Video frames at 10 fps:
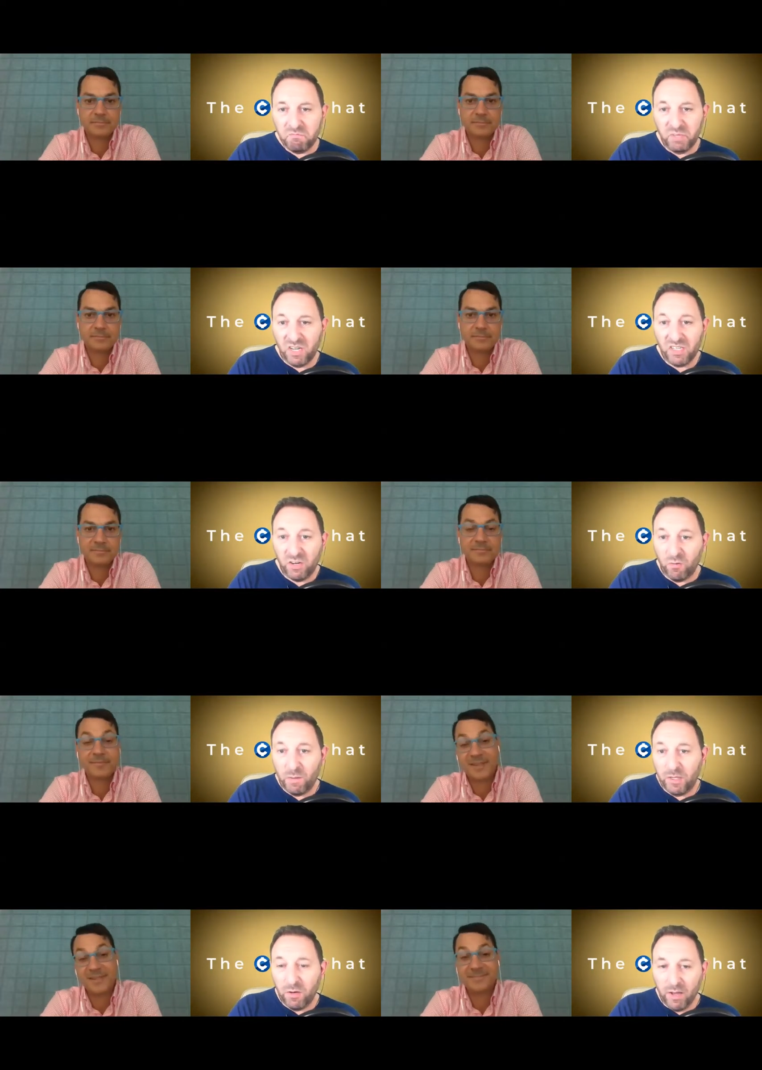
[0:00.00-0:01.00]
Speaker 1: because they're
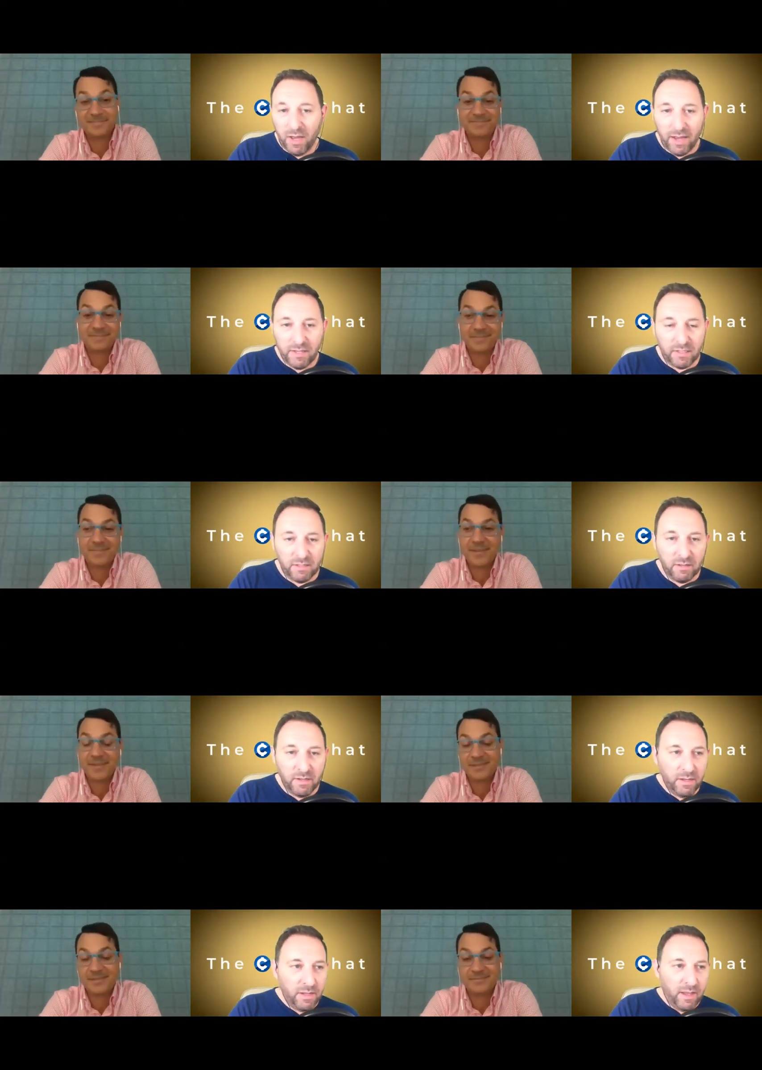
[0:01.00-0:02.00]
crypto guys and,
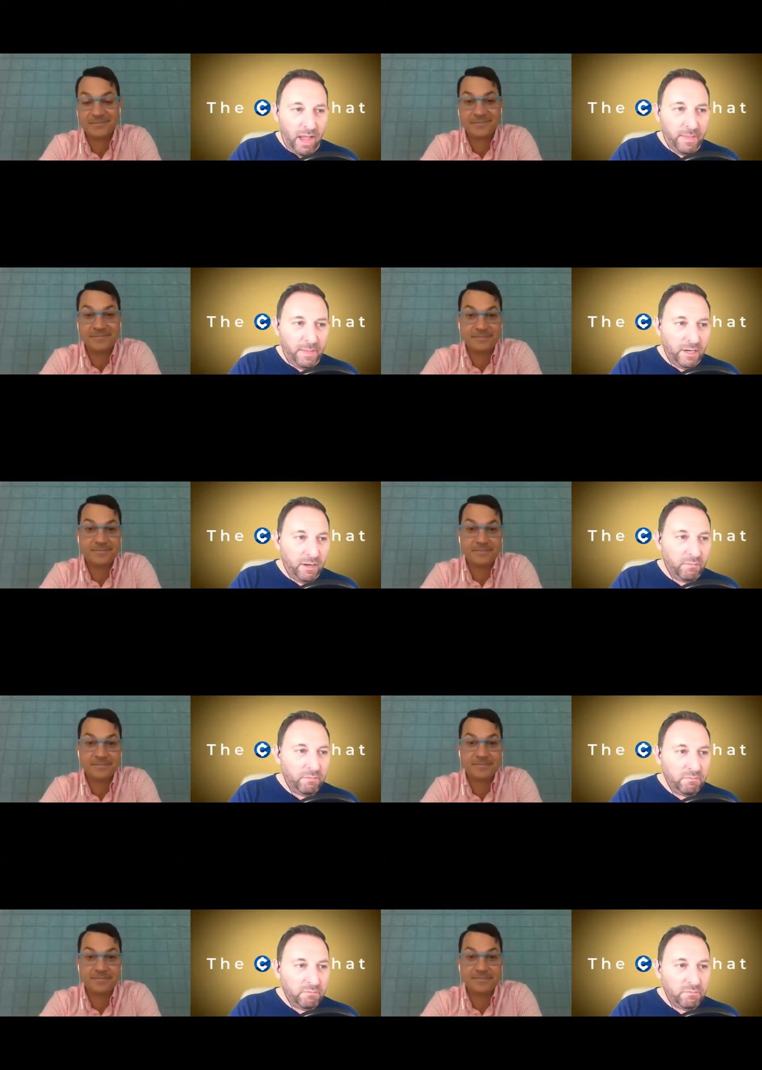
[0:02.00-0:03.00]
and, you know,
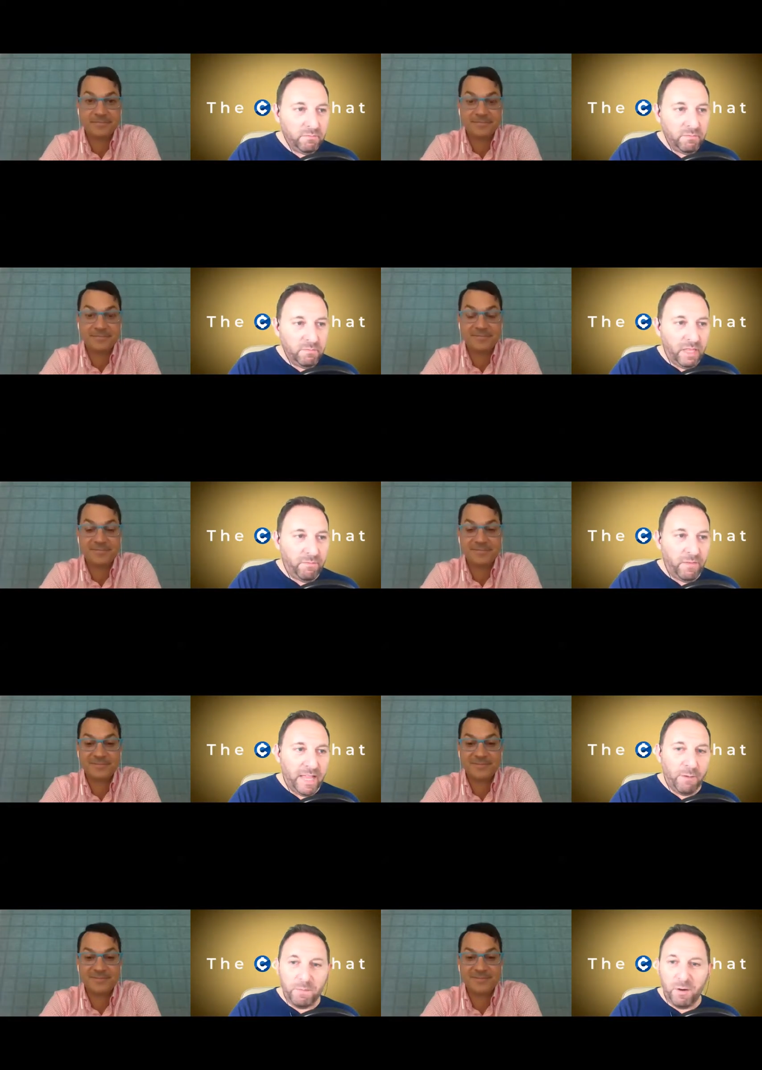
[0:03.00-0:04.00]
they fell
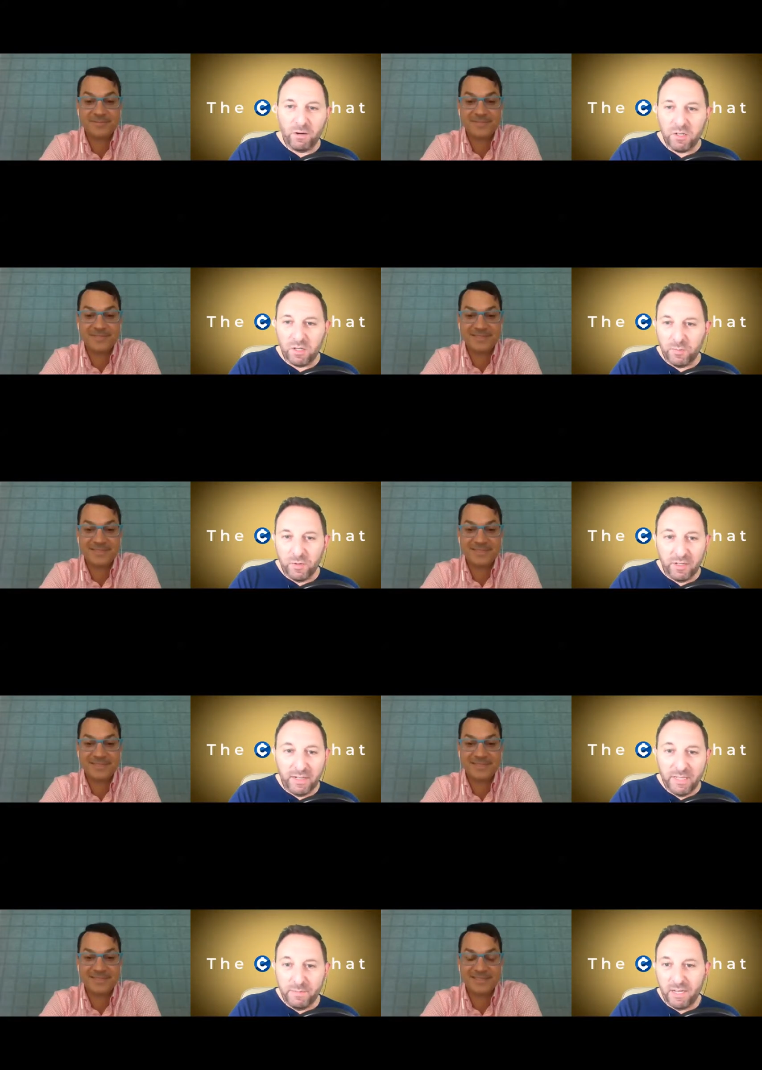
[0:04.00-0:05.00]
out with Mark Zuckerberg, and
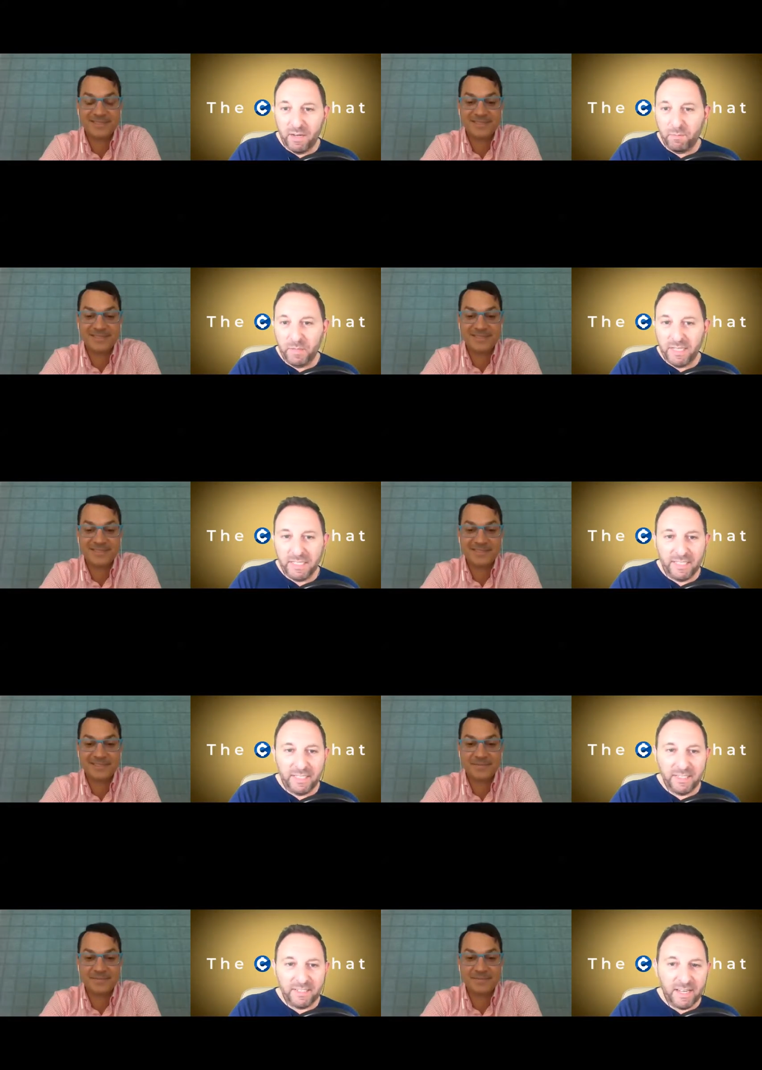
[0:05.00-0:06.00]
he's become blazingly
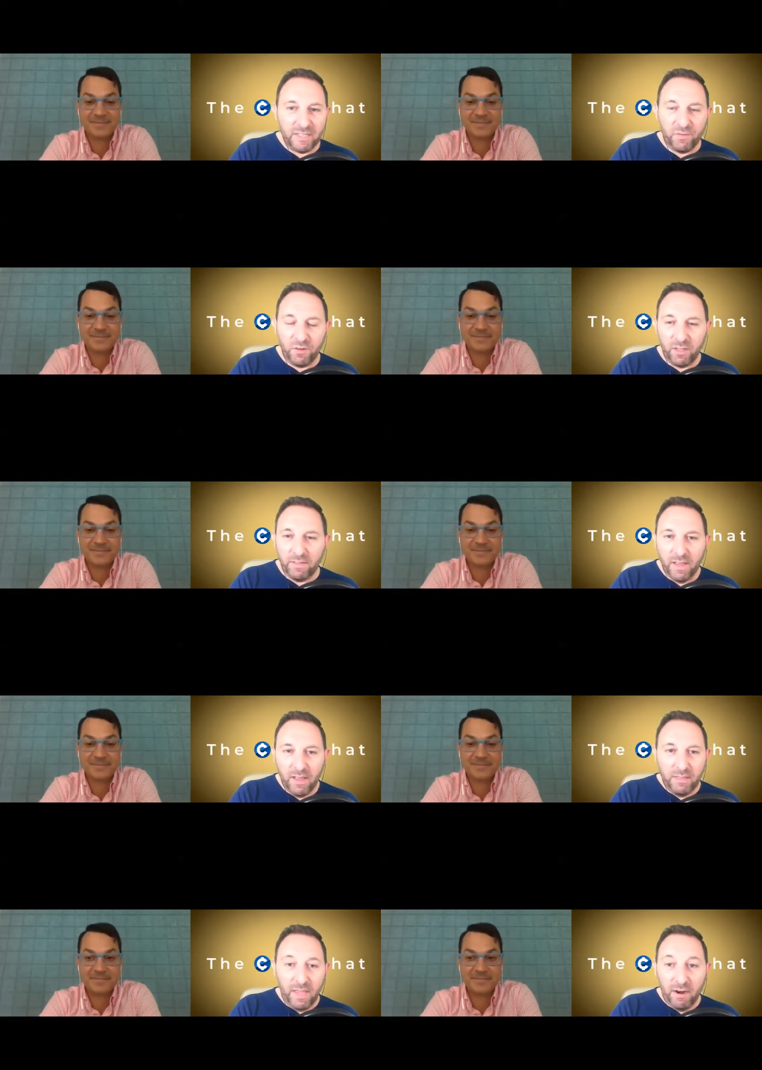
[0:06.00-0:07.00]
successful. And
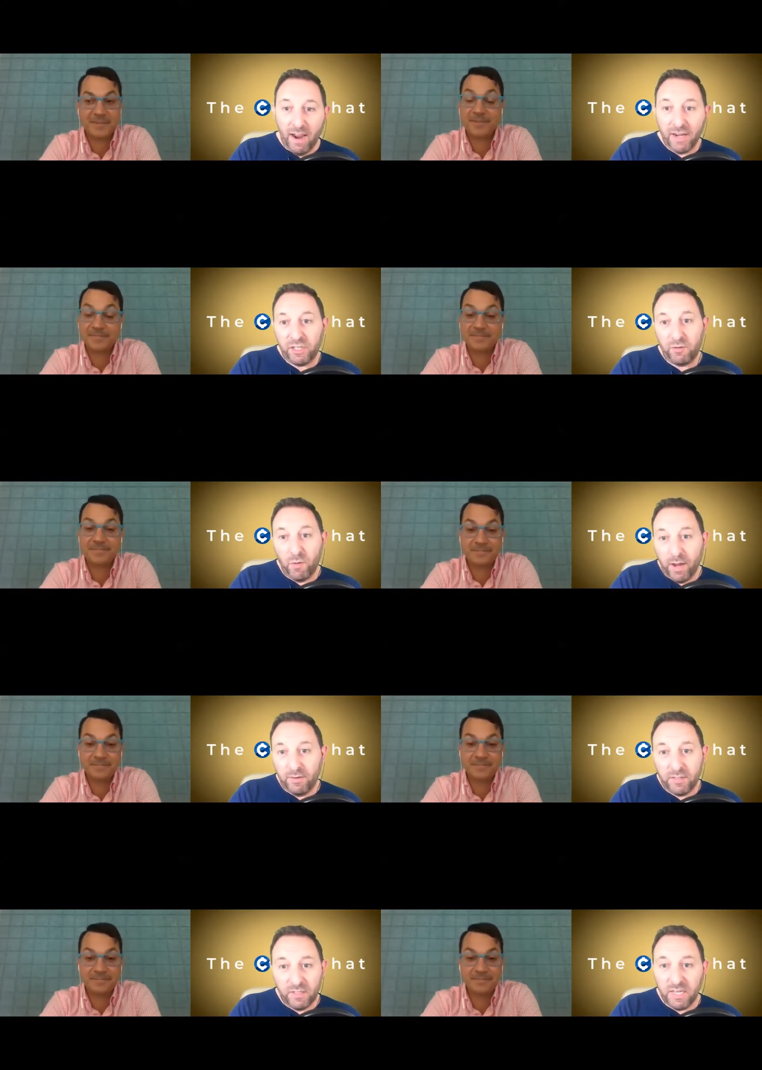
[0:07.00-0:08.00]
they are actually quite
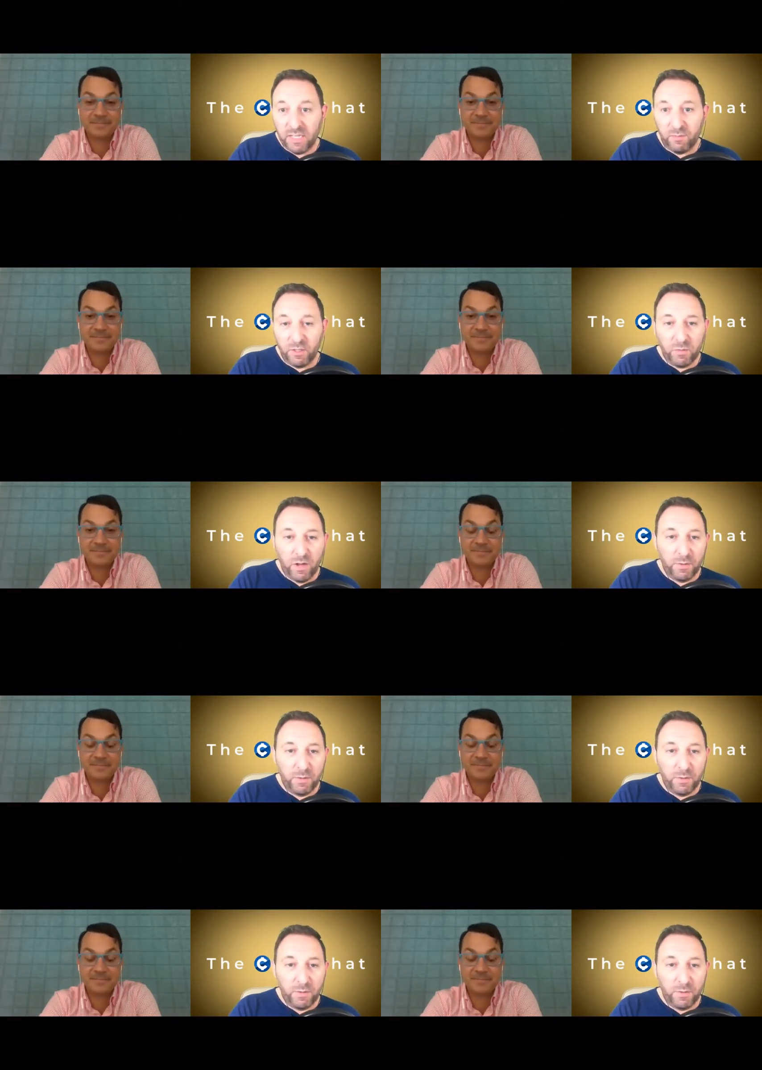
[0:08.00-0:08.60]
successful as well